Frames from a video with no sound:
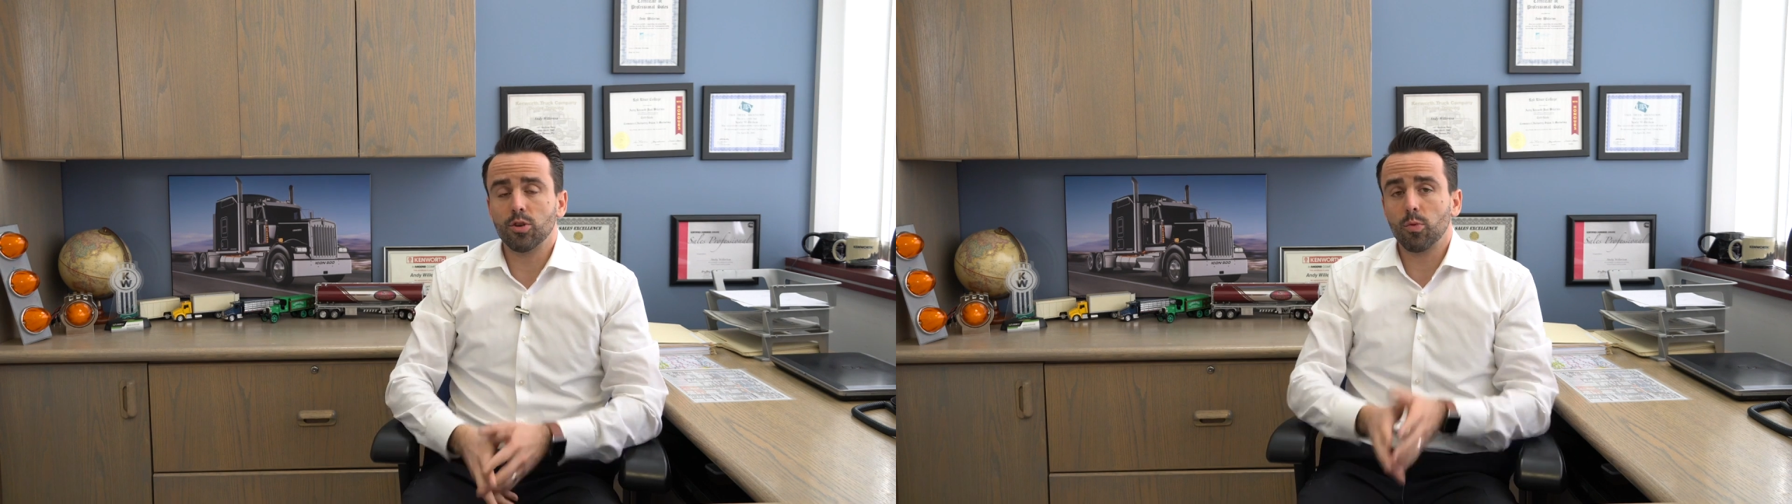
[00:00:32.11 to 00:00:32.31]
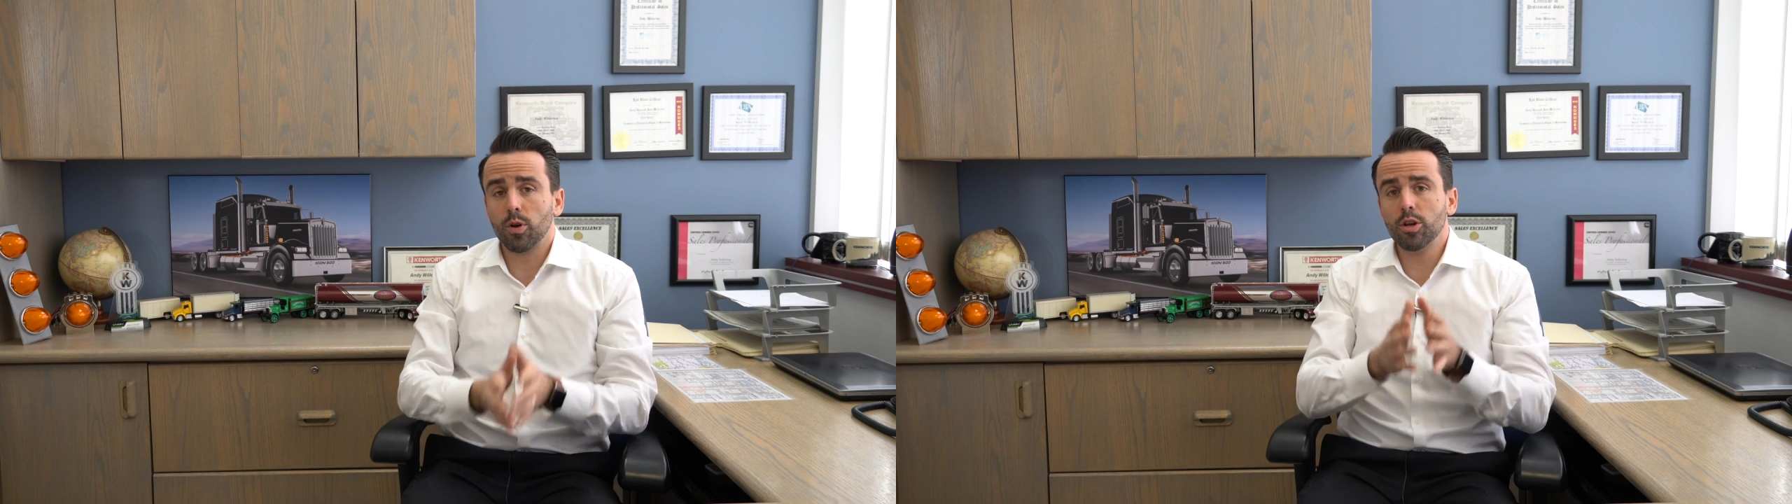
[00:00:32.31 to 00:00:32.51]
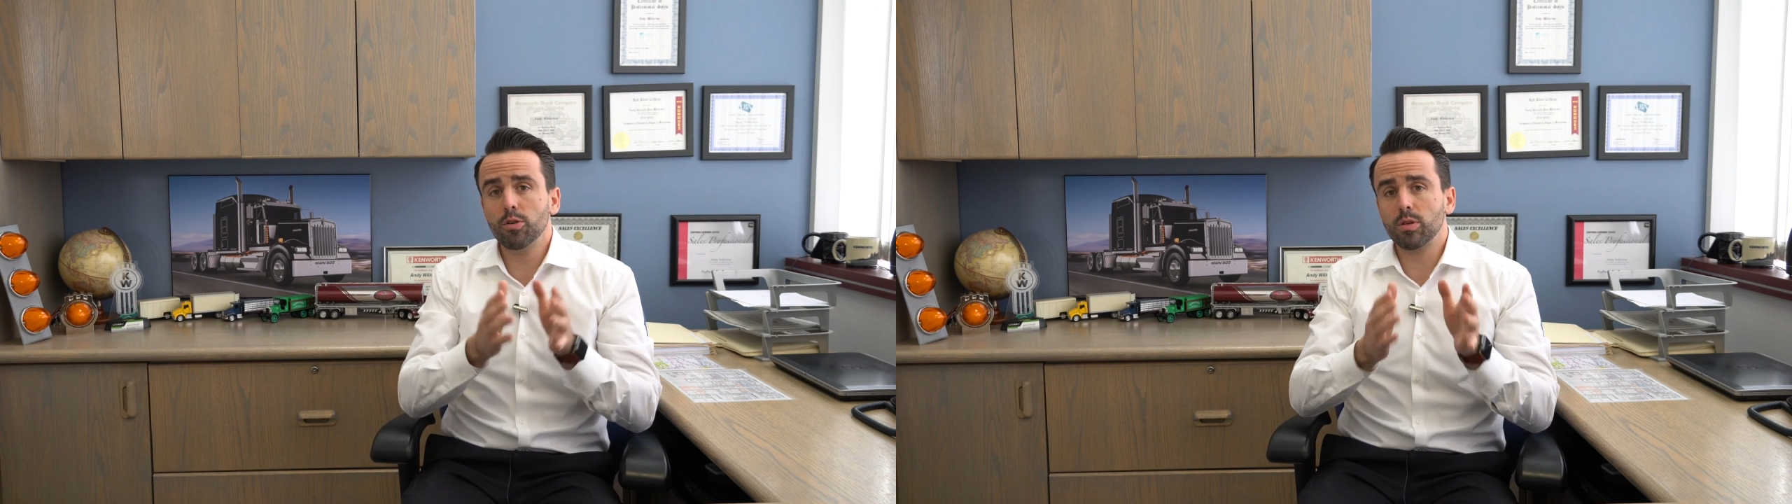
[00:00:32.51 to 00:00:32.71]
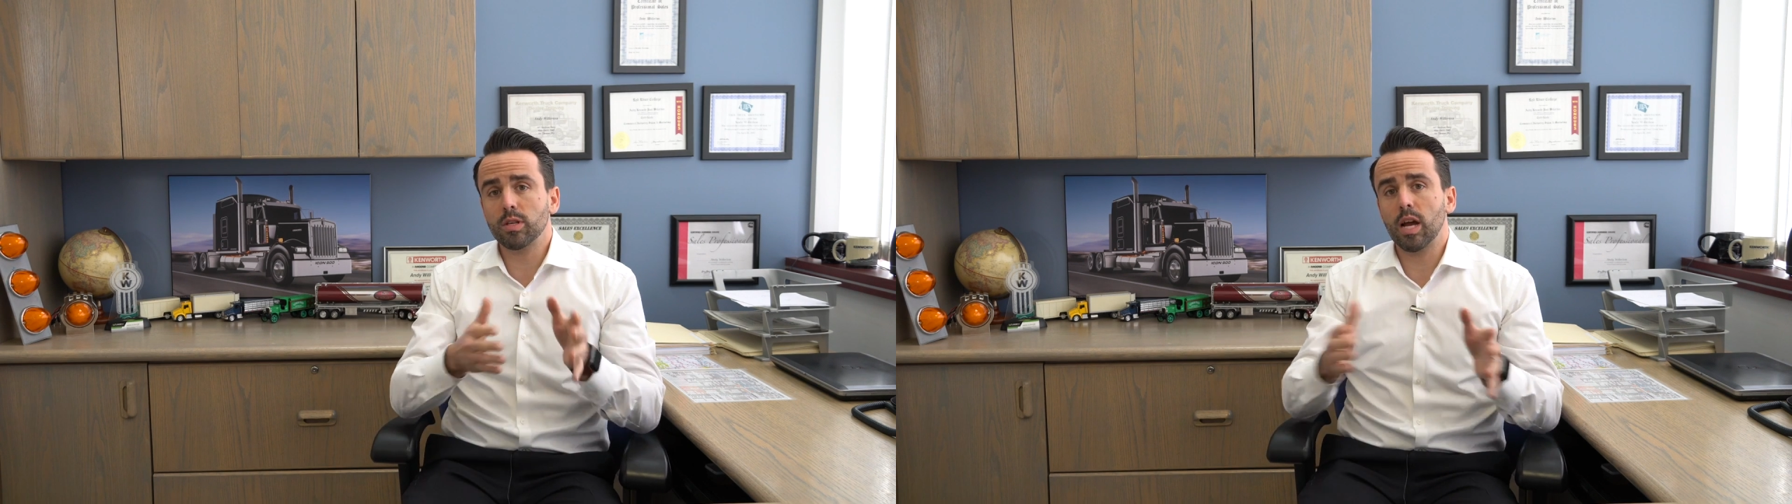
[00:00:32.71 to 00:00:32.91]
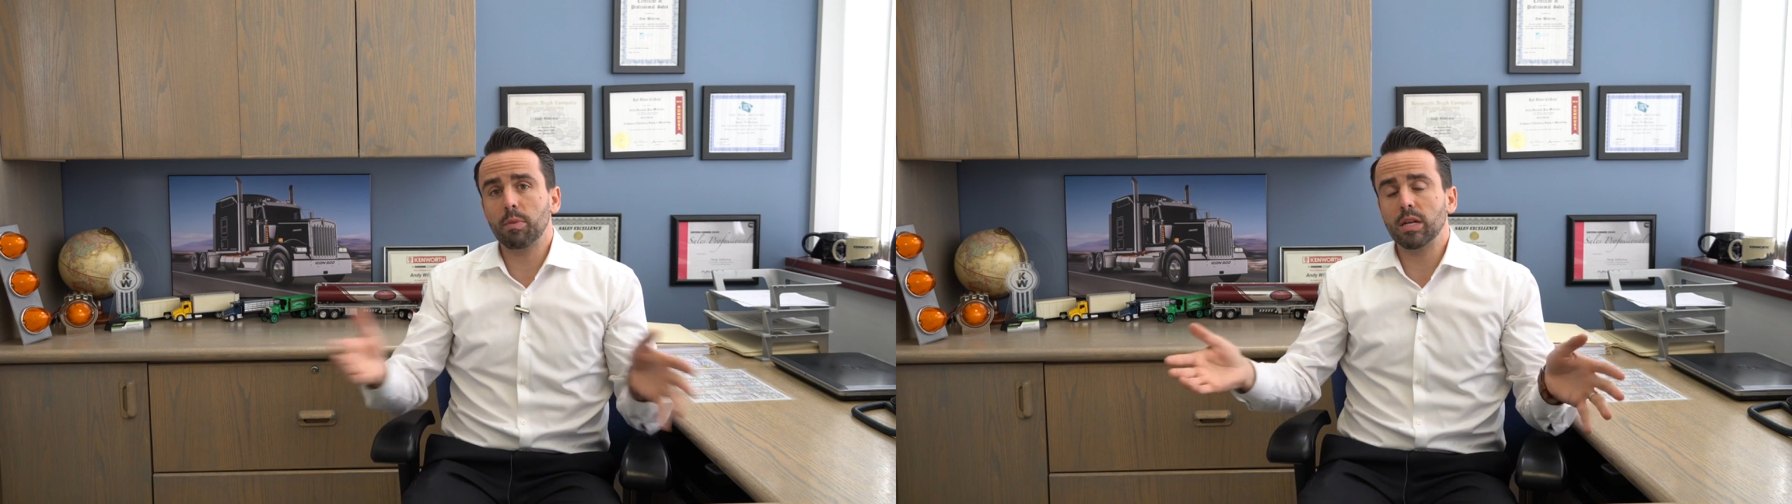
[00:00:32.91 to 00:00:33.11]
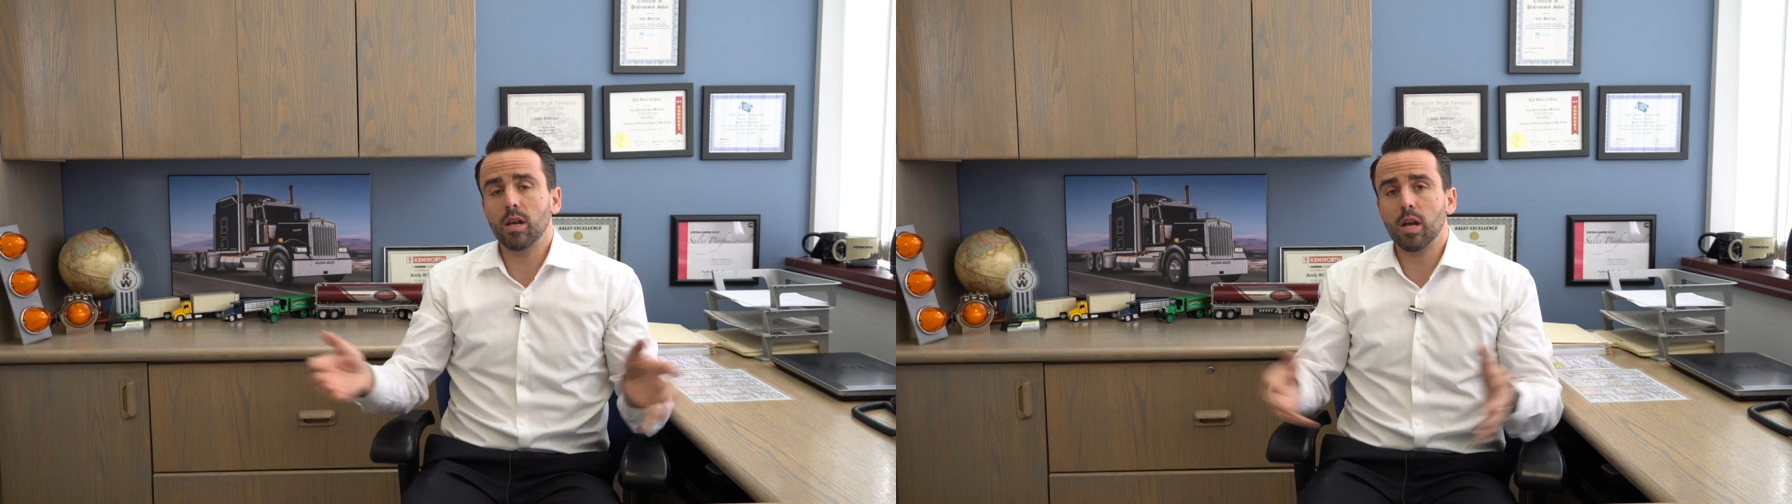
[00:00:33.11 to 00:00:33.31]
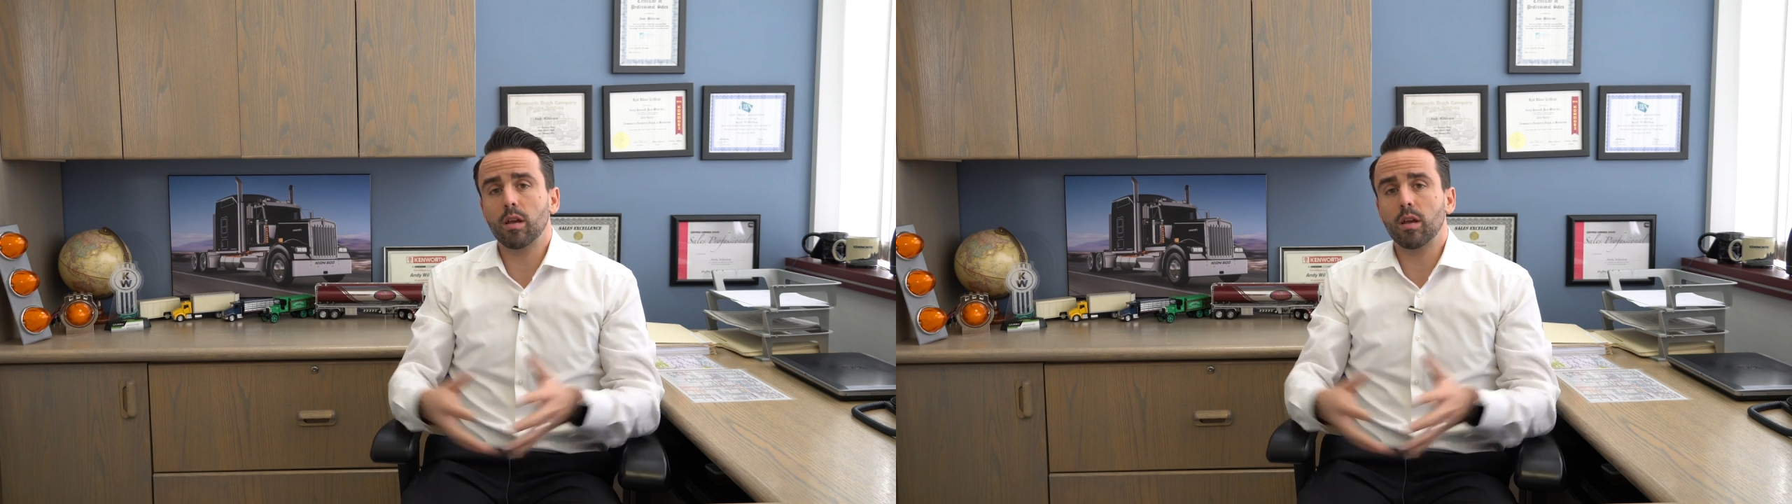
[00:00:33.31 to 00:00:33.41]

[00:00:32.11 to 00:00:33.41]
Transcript: So we're going to do a side-by-side